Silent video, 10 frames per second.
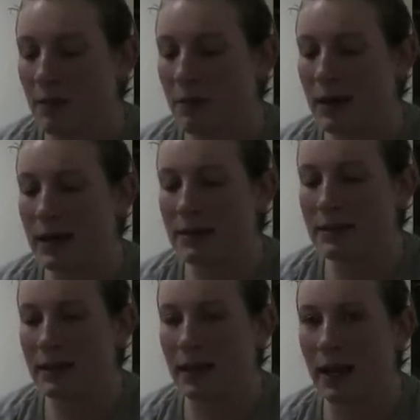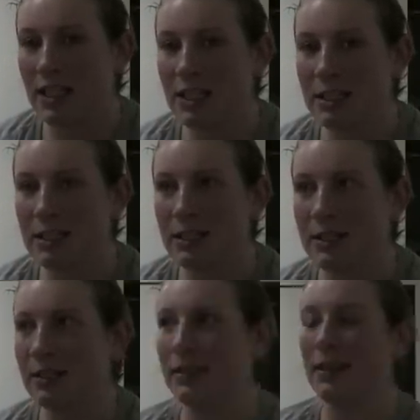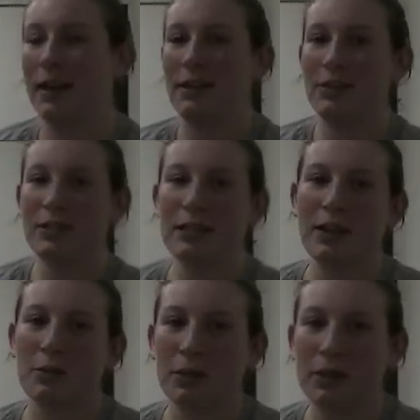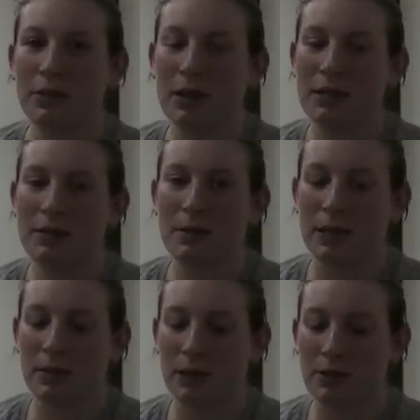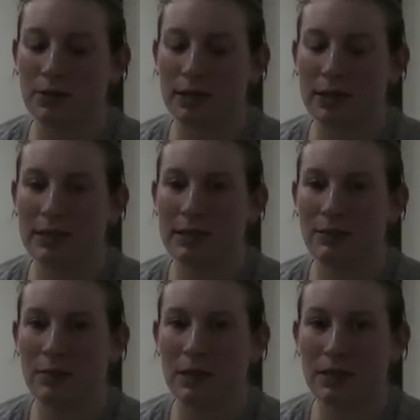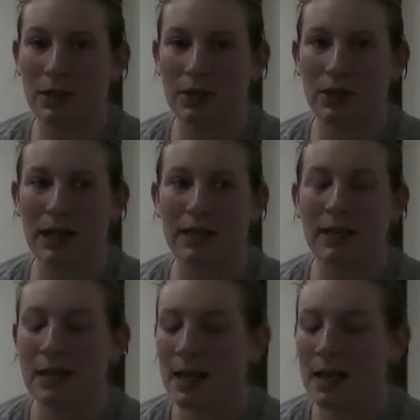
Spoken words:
But I just didn't, I used to get really crazy about it when I was trying to conceive with my daughter, and